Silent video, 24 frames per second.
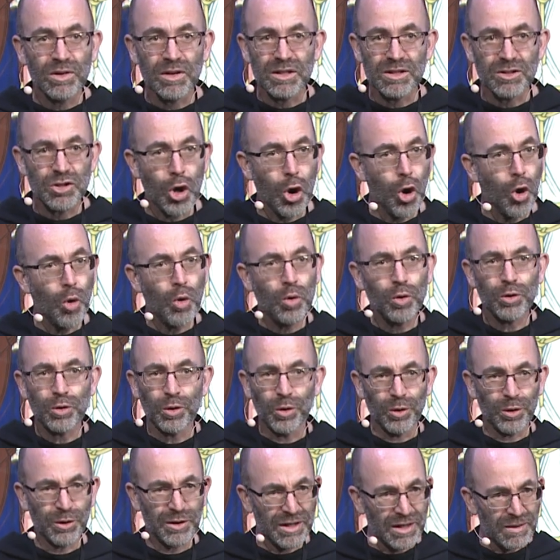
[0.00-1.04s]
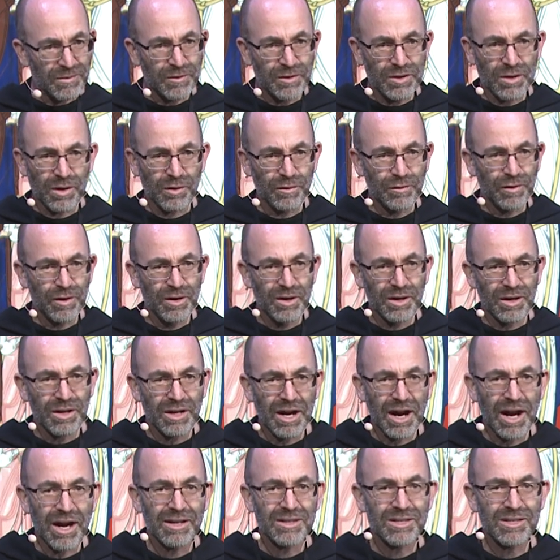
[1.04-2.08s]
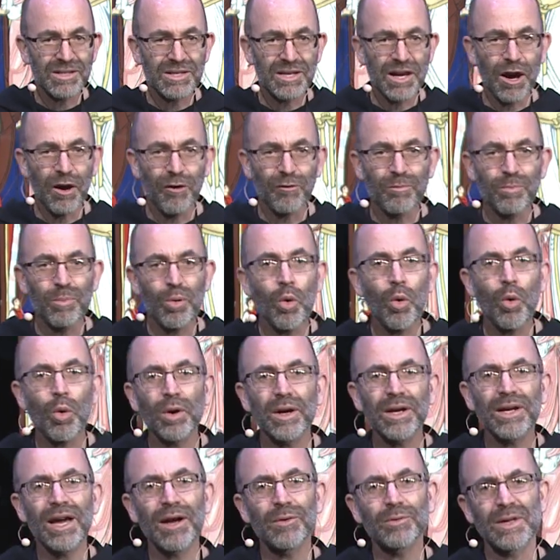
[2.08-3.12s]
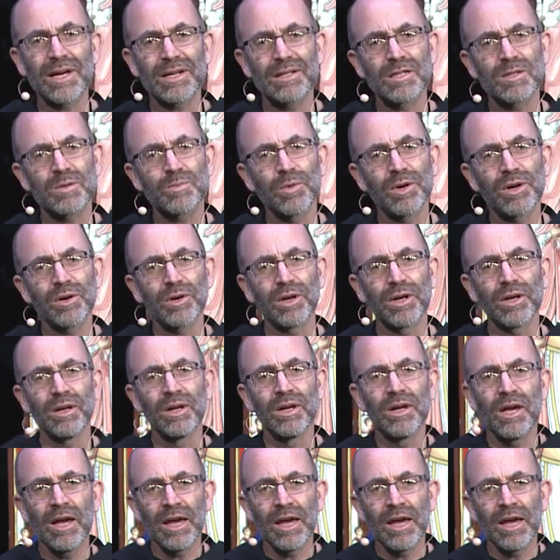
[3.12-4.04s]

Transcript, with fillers: total gift of God's self, pouring out that Spirit,